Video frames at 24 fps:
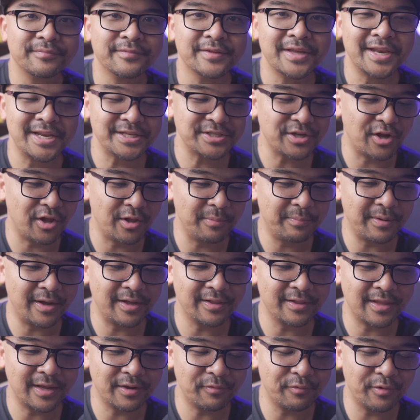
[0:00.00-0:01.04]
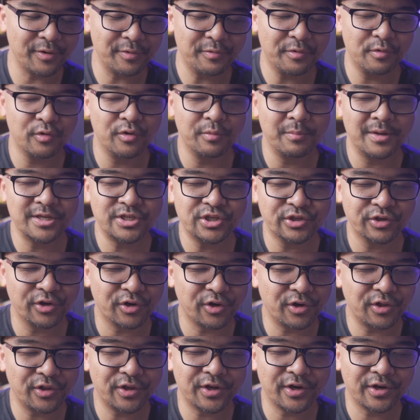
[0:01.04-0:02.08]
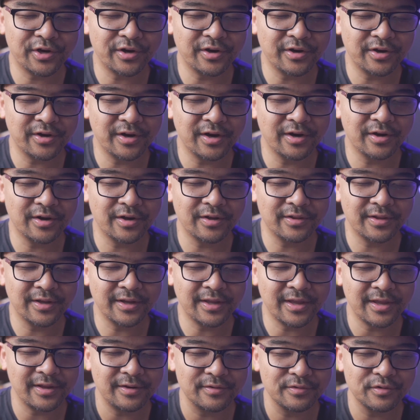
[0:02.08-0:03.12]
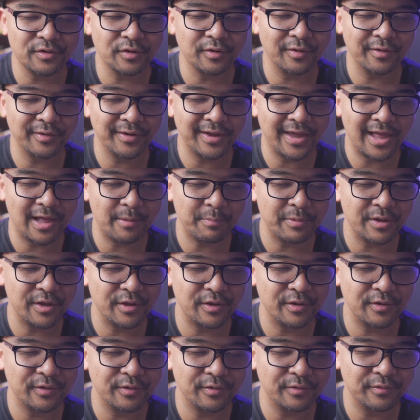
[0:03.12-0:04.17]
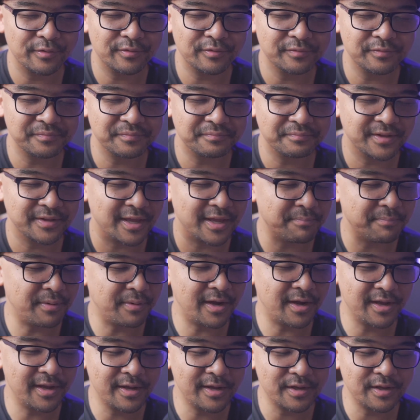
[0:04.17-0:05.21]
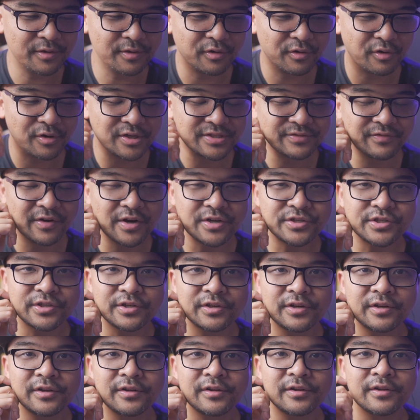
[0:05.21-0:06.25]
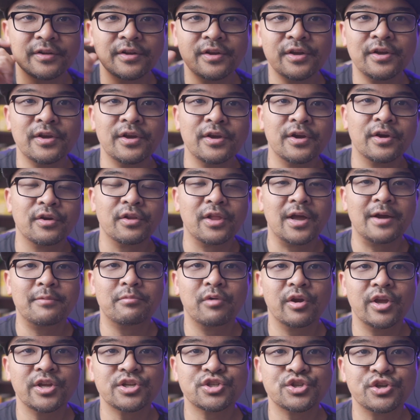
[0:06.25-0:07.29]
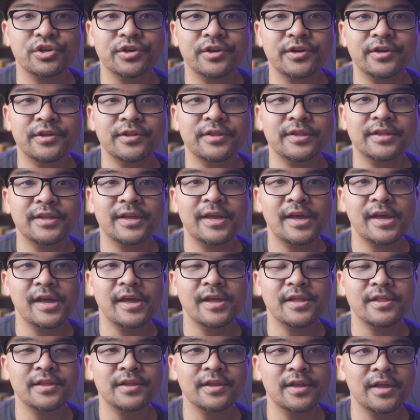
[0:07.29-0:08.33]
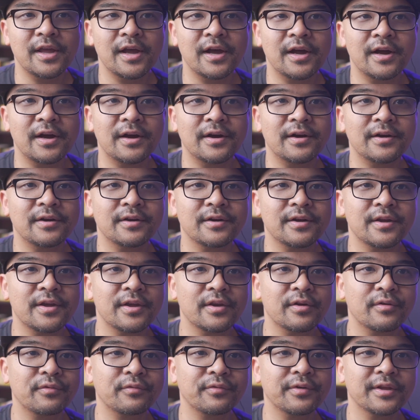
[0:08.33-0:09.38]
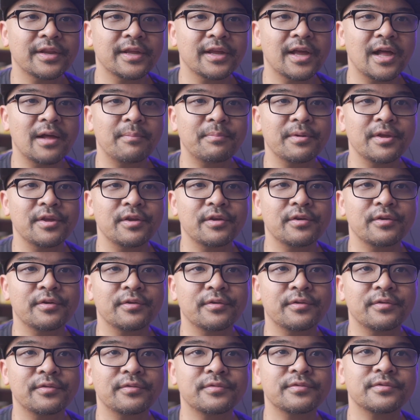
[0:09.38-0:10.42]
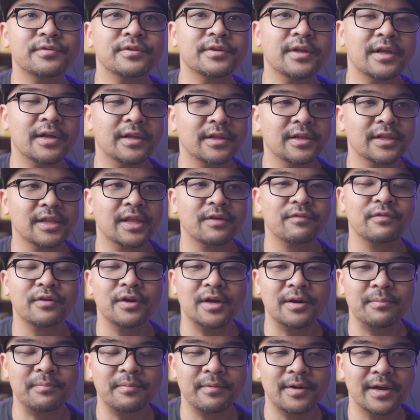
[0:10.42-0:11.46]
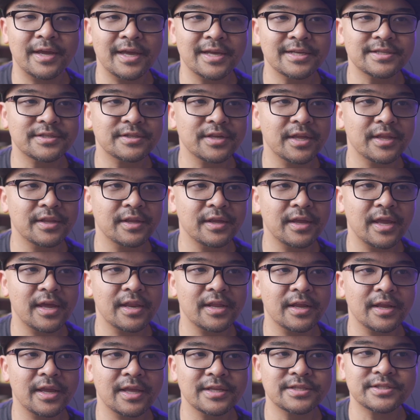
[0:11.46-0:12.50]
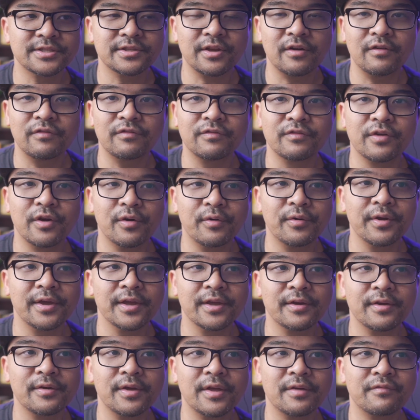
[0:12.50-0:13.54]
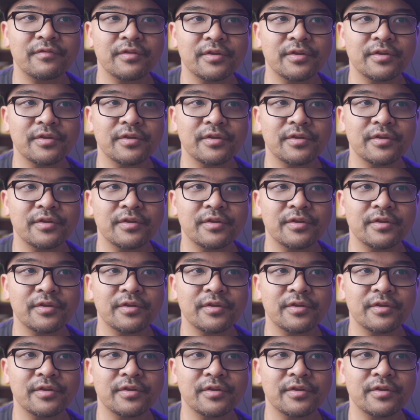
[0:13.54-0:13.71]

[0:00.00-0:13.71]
and it's all about like what you mentioned earlier around like you know, helping you get buy-in, cross functional collaboration, and uh, you know really helping you uh, level up, I guess, and get get stuff going if you